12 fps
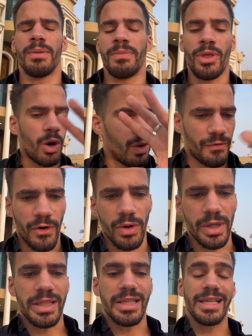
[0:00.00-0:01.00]
the whole
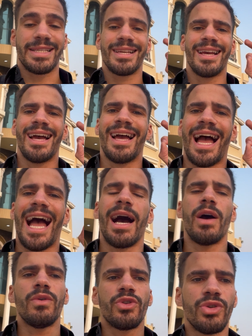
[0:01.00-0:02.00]
focus is
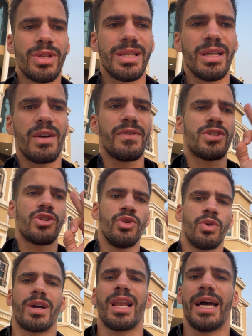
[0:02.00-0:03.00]
how to service
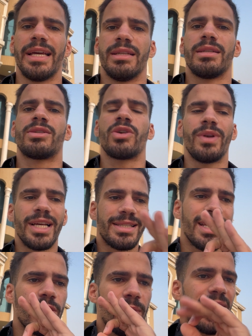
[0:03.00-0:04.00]
your clients. So let's
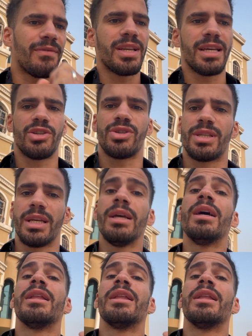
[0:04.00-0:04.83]
say you have an agency.